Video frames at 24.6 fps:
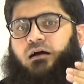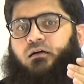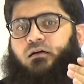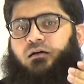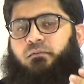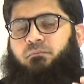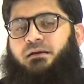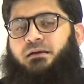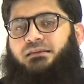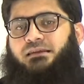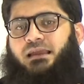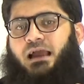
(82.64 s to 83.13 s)

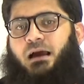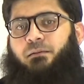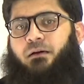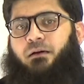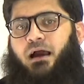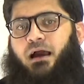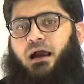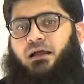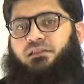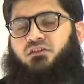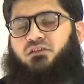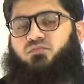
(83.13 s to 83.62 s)
mid
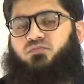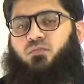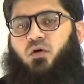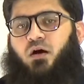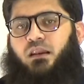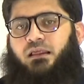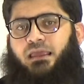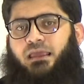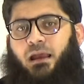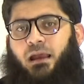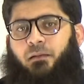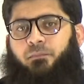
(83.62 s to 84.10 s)
cap and a
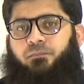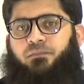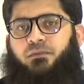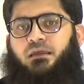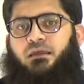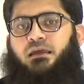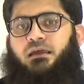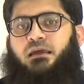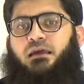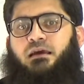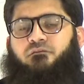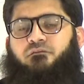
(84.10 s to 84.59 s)
small cap,
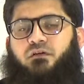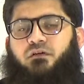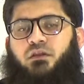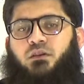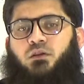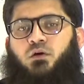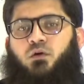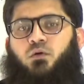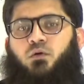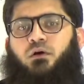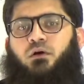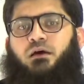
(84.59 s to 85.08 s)
we
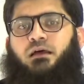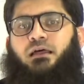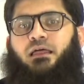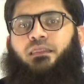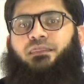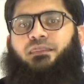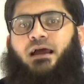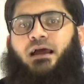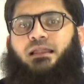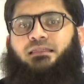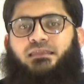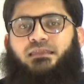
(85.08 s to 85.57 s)
know
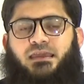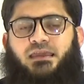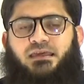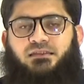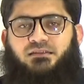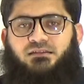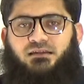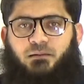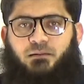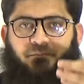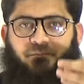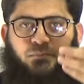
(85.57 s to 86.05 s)
that
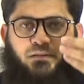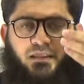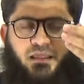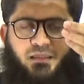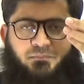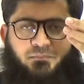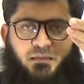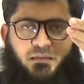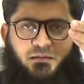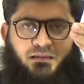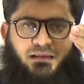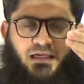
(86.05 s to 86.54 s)
these
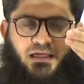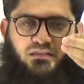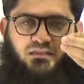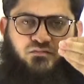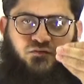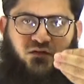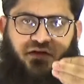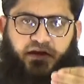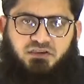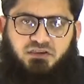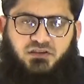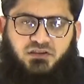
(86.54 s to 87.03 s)
companies, the
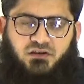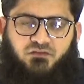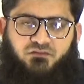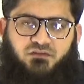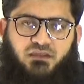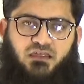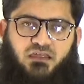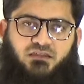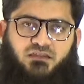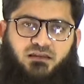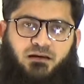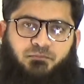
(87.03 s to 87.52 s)
classification of
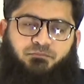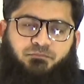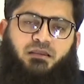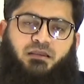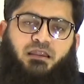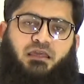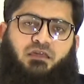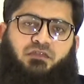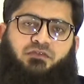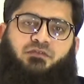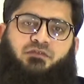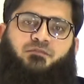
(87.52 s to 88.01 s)
these
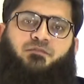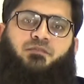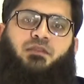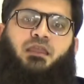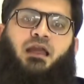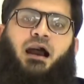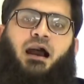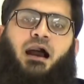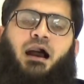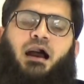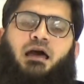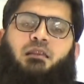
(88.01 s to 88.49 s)
companies
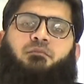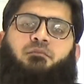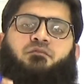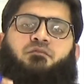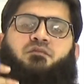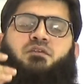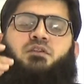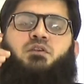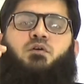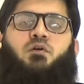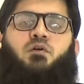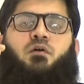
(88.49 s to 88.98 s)
are
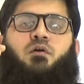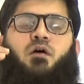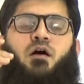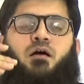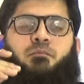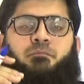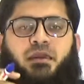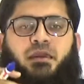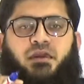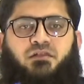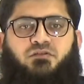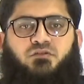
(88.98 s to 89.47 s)

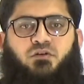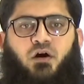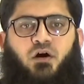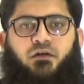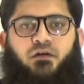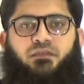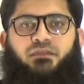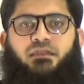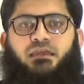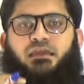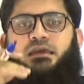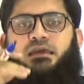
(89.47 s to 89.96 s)
based
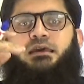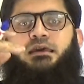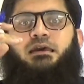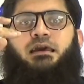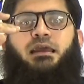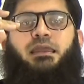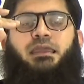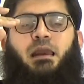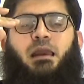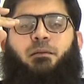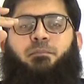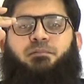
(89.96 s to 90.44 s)
on the
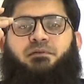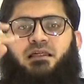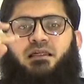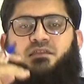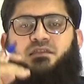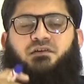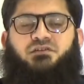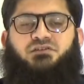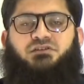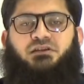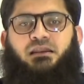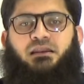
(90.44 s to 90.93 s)

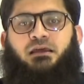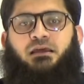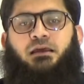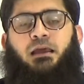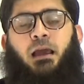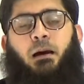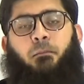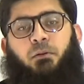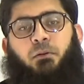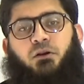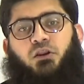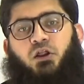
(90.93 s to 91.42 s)
capitalization.
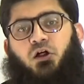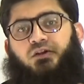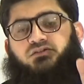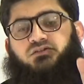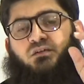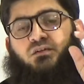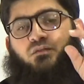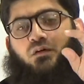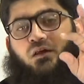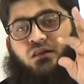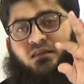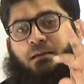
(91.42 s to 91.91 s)
But
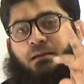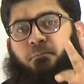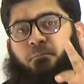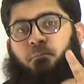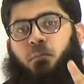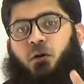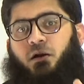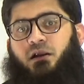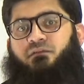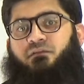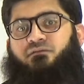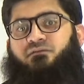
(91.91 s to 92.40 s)
also one of the
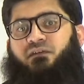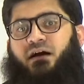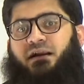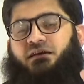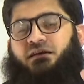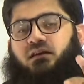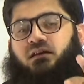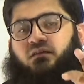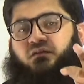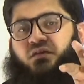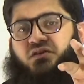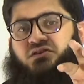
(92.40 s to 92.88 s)
important
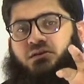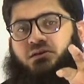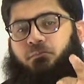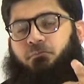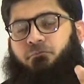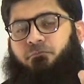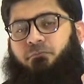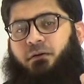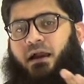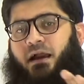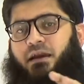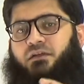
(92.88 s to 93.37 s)
factor which
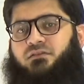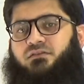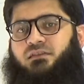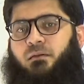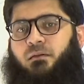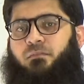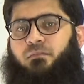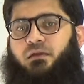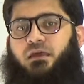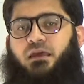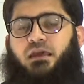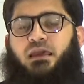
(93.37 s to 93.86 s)
impacts
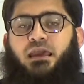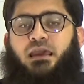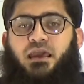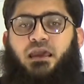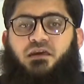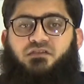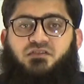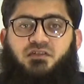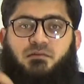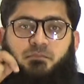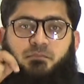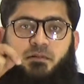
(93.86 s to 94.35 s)
them
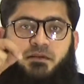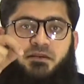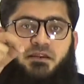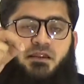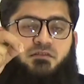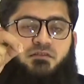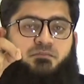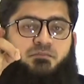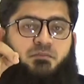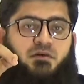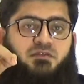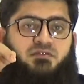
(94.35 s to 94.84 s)
is the
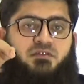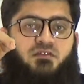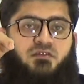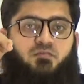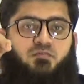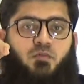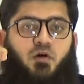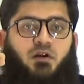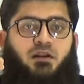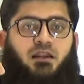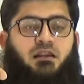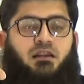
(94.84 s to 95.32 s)
business
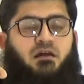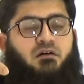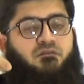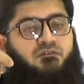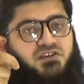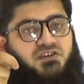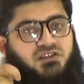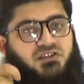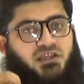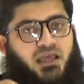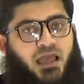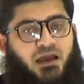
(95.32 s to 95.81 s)
model
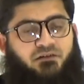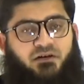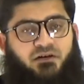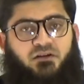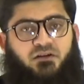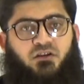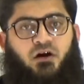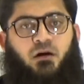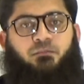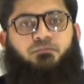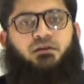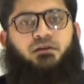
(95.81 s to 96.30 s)
which they have
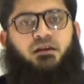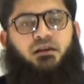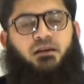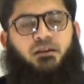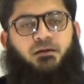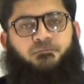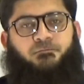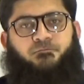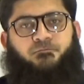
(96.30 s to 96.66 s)
adopted,